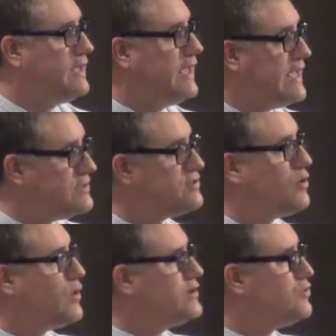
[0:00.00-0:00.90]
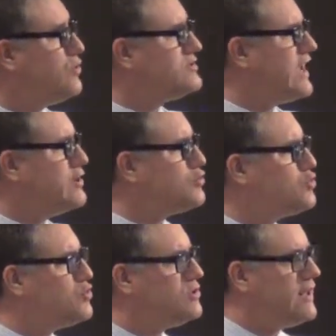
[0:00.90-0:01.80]
is going towards a
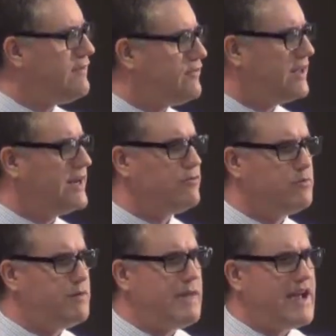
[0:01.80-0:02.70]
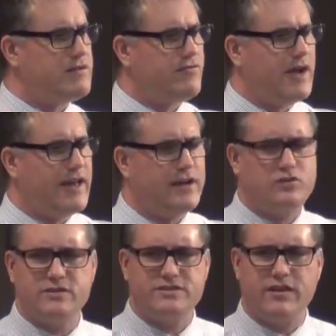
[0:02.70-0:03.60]
cruel level, and it will be magnified out
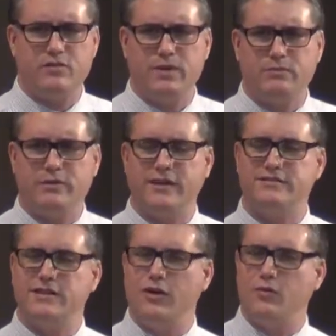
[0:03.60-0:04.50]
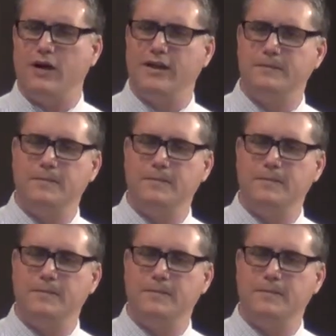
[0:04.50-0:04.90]
towards the other people, because you know what?